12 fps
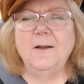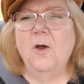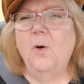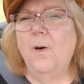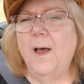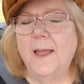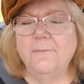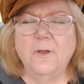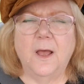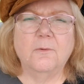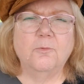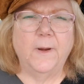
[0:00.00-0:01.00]
know I've
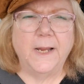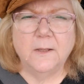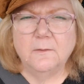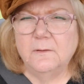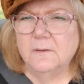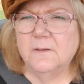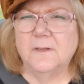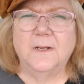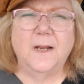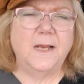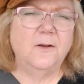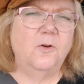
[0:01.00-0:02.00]
got wrinkles
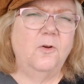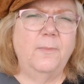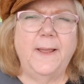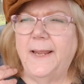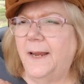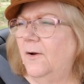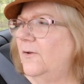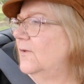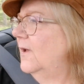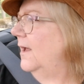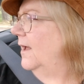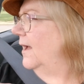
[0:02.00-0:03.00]
and I know my hair
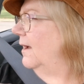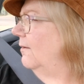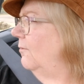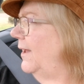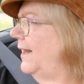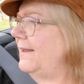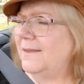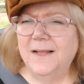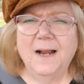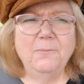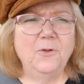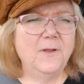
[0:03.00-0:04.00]
is... What is
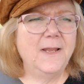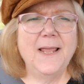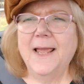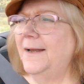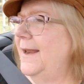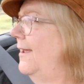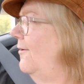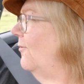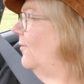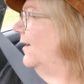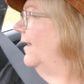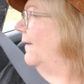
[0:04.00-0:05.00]
it I'm looking at
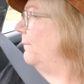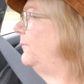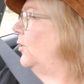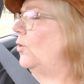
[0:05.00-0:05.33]
now? Big houses.